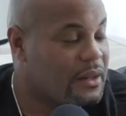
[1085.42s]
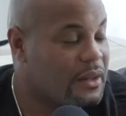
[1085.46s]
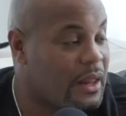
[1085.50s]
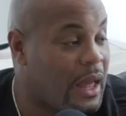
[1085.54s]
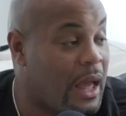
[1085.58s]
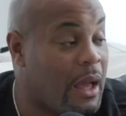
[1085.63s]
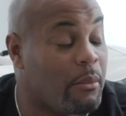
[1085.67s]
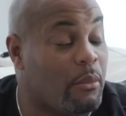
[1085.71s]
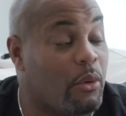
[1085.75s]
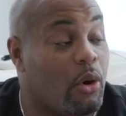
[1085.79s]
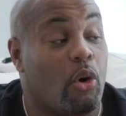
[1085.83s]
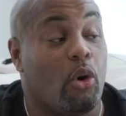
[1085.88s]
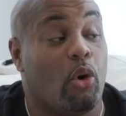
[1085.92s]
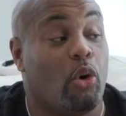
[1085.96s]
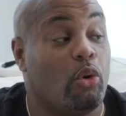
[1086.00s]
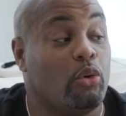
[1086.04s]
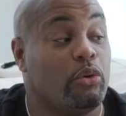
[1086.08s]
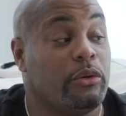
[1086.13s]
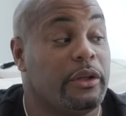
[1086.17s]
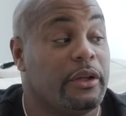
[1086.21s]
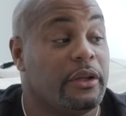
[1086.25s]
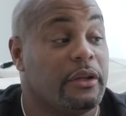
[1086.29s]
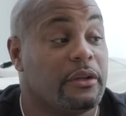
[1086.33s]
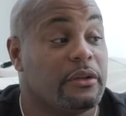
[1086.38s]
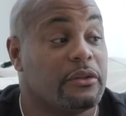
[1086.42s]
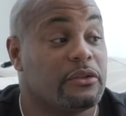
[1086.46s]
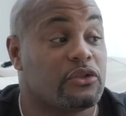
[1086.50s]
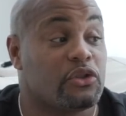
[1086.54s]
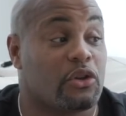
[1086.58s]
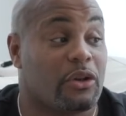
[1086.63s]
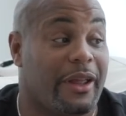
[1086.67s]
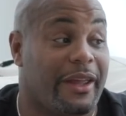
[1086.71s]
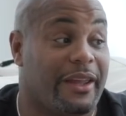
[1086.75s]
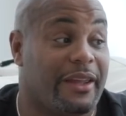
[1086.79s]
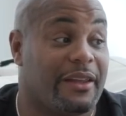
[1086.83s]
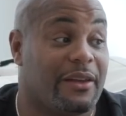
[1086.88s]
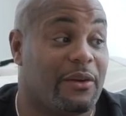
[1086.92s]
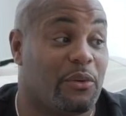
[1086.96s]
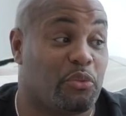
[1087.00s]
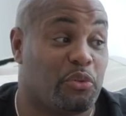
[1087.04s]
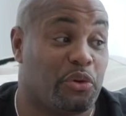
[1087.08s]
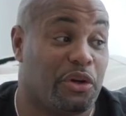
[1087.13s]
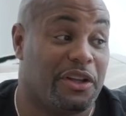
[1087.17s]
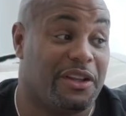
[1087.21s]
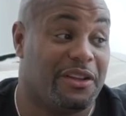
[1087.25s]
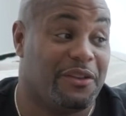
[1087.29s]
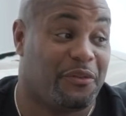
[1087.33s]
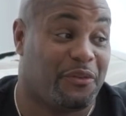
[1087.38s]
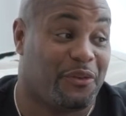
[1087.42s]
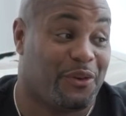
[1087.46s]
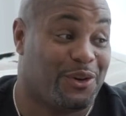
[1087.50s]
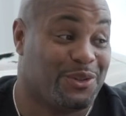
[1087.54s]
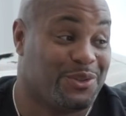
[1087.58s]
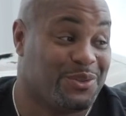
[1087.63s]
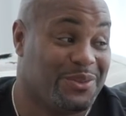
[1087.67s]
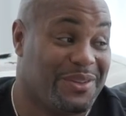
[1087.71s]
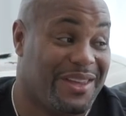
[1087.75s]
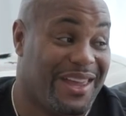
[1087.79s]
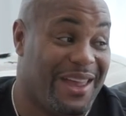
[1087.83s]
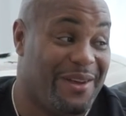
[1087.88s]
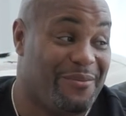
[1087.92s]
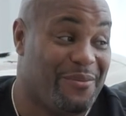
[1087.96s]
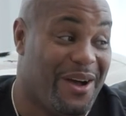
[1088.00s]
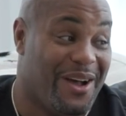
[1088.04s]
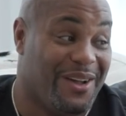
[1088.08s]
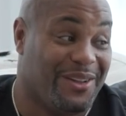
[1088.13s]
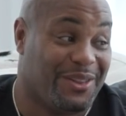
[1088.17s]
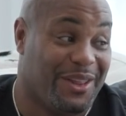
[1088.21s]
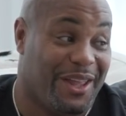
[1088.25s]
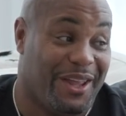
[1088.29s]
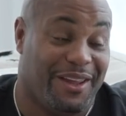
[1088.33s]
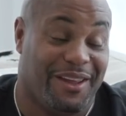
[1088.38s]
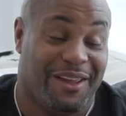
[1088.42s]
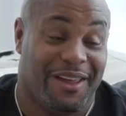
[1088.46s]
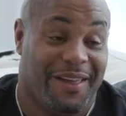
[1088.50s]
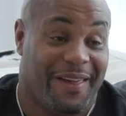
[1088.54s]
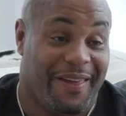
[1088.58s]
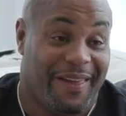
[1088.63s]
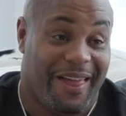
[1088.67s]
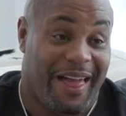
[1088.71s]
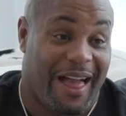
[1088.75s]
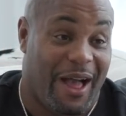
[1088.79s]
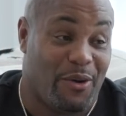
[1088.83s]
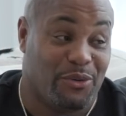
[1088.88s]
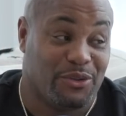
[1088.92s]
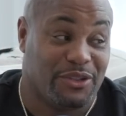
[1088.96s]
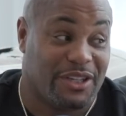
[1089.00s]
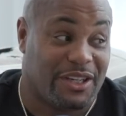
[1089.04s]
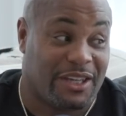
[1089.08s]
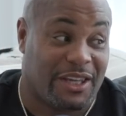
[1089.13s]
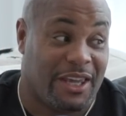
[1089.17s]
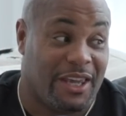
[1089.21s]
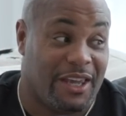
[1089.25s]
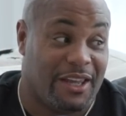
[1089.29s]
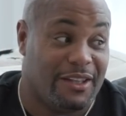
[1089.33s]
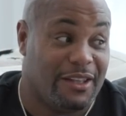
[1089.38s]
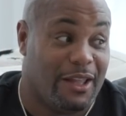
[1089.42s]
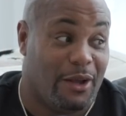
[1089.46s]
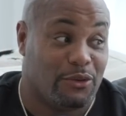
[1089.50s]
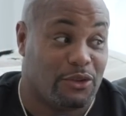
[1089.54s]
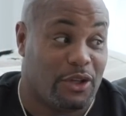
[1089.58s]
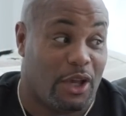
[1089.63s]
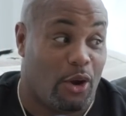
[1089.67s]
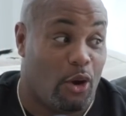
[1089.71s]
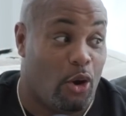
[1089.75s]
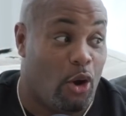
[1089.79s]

I'm old. So like when the first one came out, like I was a kid and I was like,